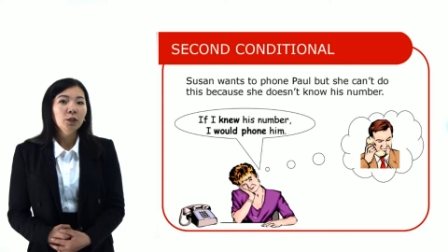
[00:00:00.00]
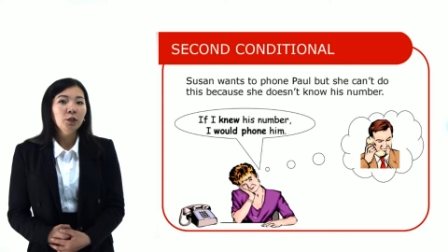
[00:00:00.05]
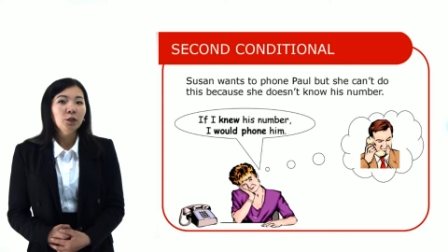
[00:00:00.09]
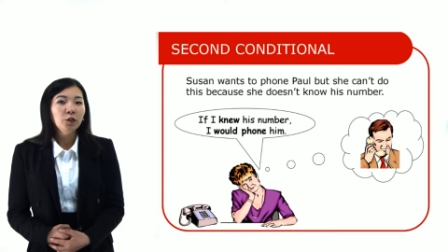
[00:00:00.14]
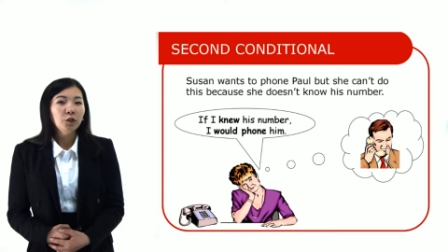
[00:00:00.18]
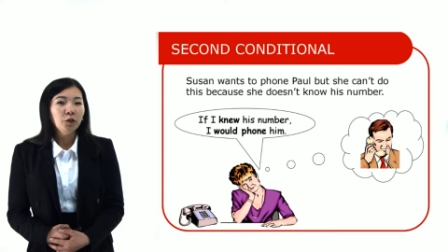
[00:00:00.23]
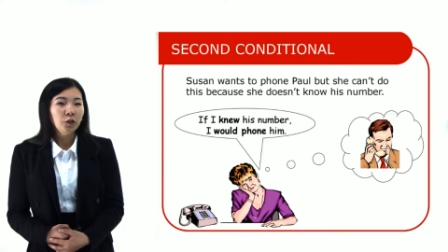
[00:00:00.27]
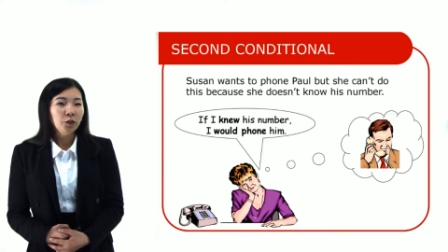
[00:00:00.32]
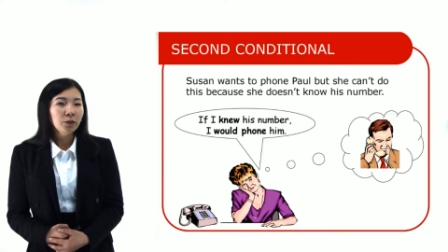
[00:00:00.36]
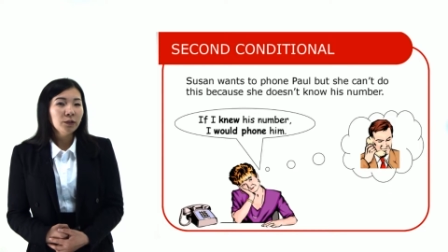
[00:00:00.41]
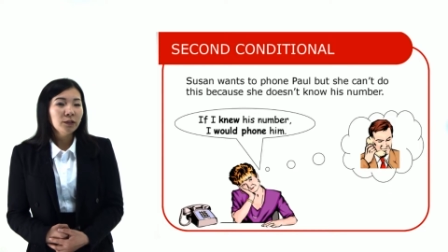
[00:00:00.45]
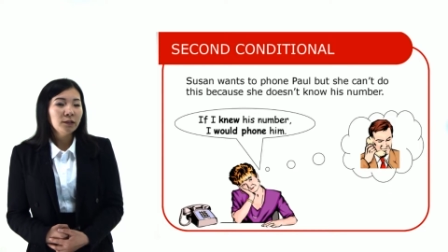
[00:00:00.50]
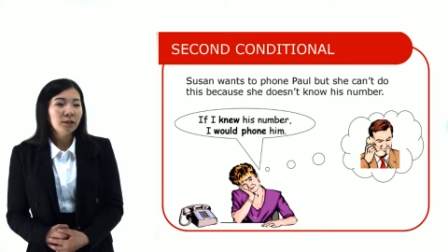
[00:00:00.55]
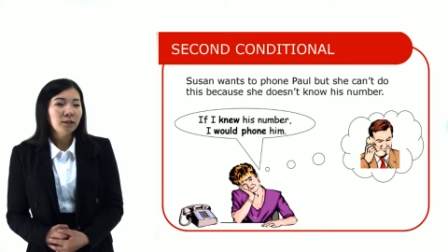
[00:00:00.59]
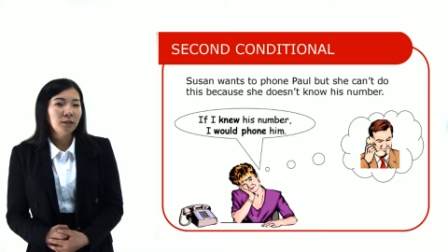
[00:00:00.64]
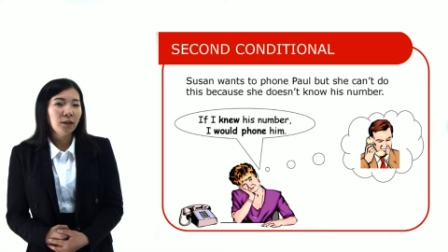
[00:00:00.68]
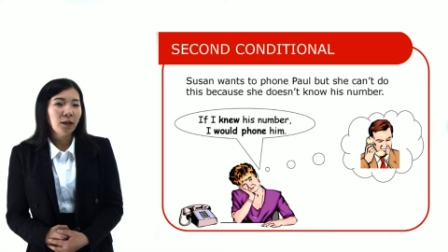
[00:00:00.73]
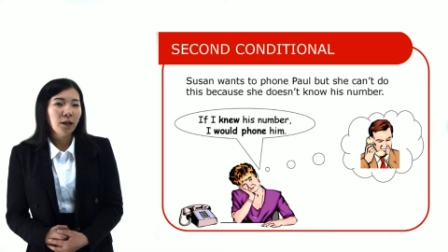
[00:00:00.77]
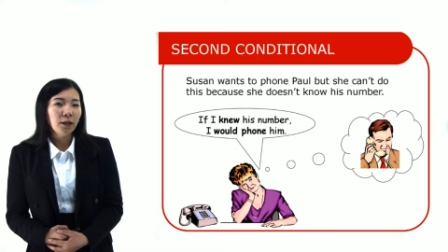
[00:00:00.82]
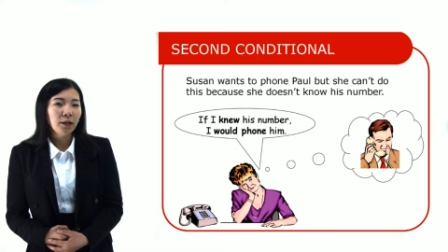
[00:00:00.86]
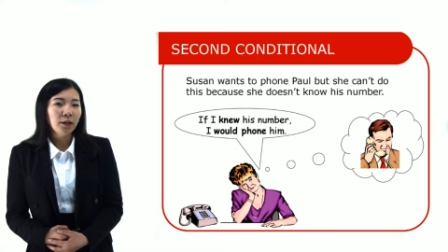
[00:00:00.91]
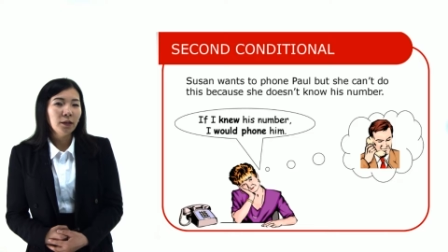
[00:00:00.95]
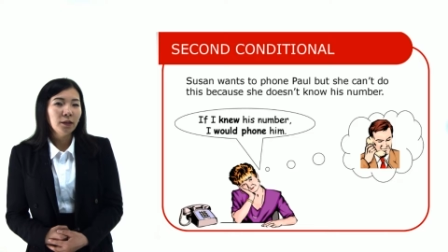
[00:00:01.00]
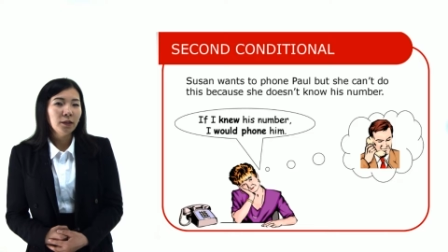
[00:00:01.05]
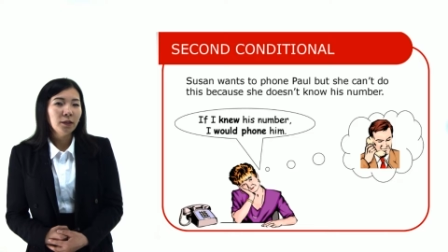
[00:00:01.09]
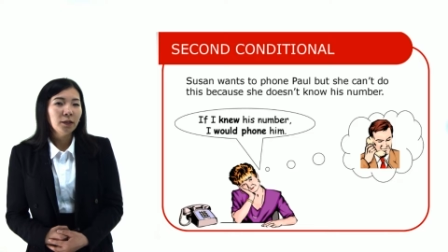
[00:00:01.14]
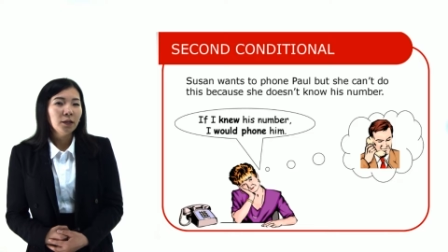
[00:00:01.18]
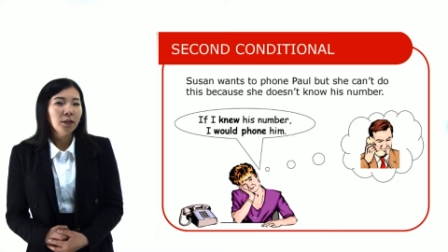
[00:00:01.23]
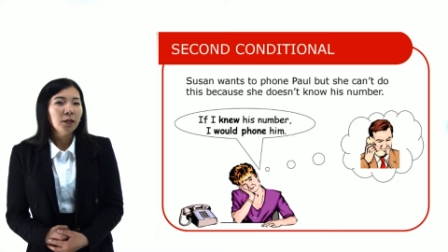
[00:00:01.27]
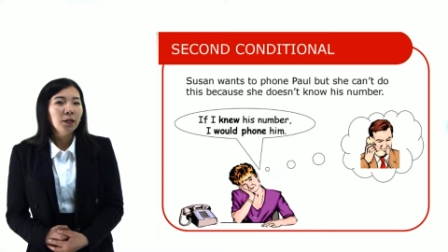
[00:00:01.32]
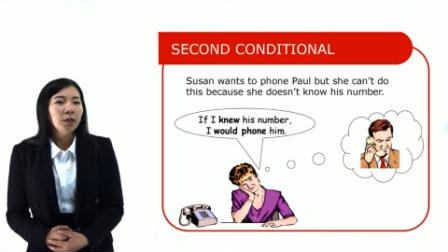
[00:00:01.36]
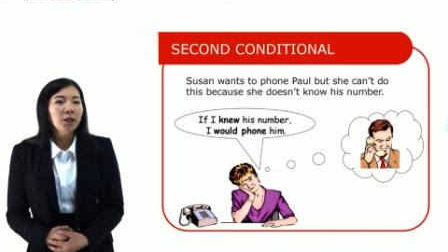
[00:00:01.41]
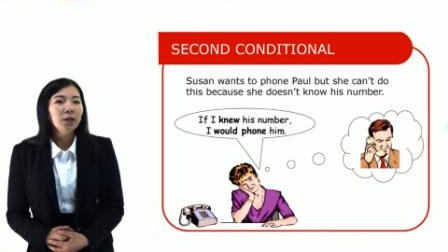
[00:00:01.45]
She would say,
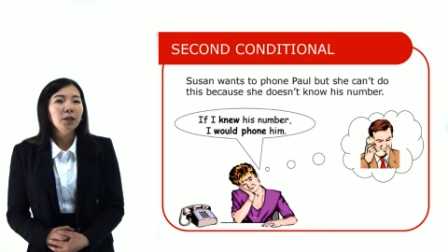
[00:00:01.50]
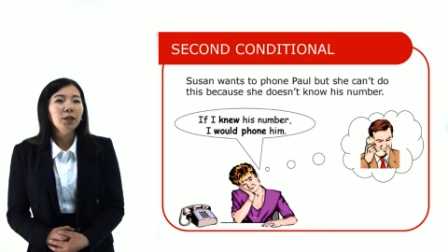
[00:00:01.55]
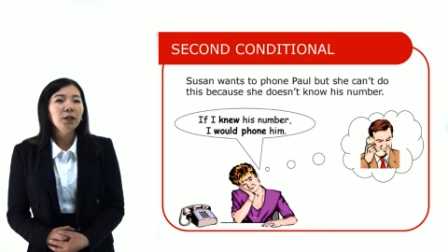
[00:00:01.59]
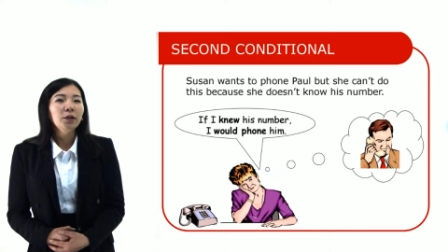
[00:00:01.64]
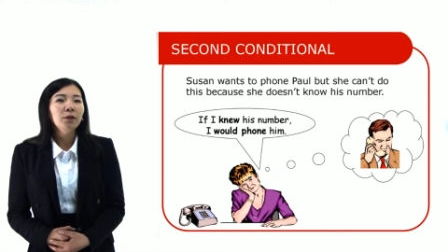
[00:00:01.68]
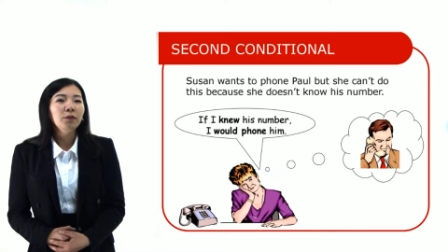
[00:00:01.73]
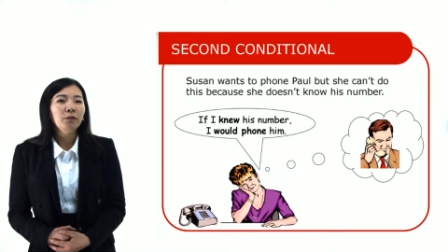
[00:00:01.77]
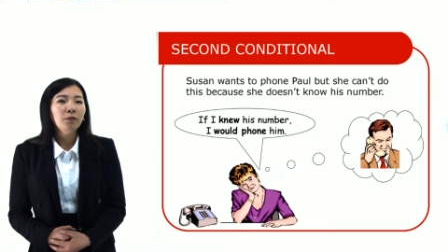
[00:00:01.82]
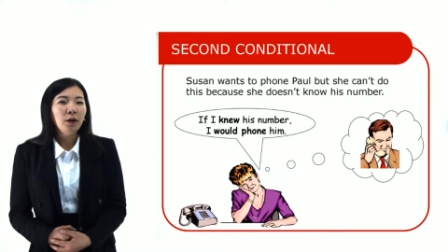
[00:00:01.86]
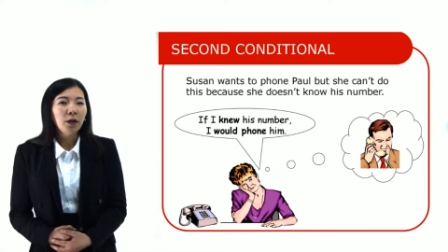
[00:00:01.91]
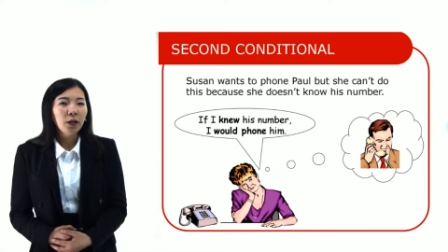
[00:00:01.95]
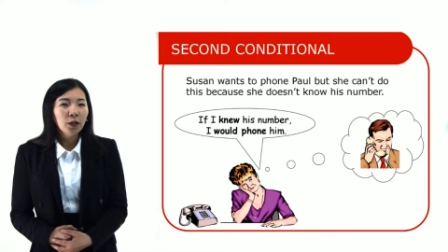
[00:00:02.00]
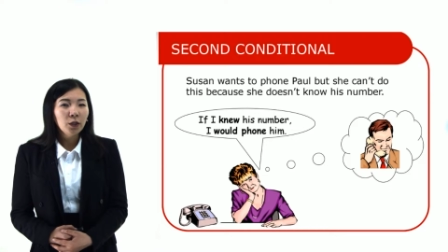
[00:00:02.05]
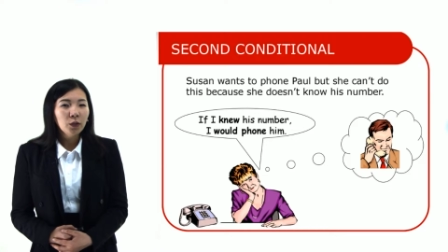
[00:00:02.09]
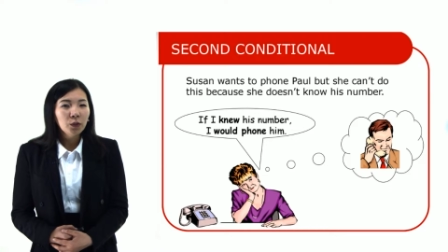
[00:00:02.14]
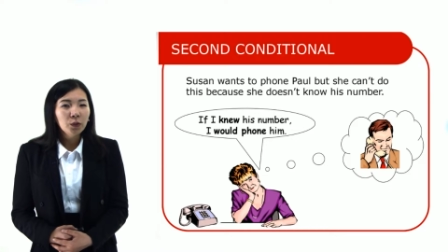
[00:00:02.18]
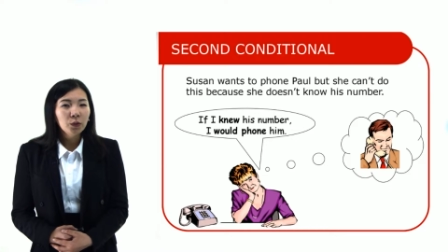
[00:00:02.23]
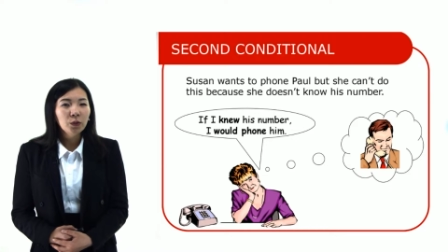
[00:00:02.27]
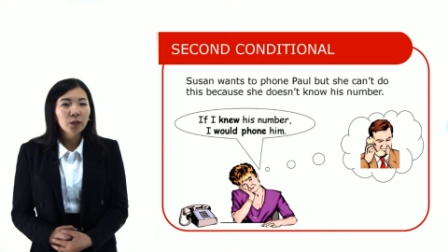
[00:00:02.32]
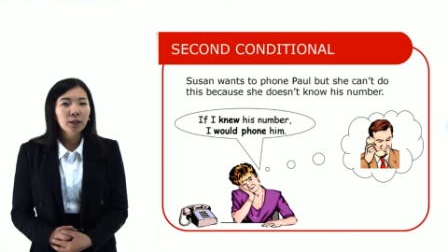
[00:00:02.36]
if I knew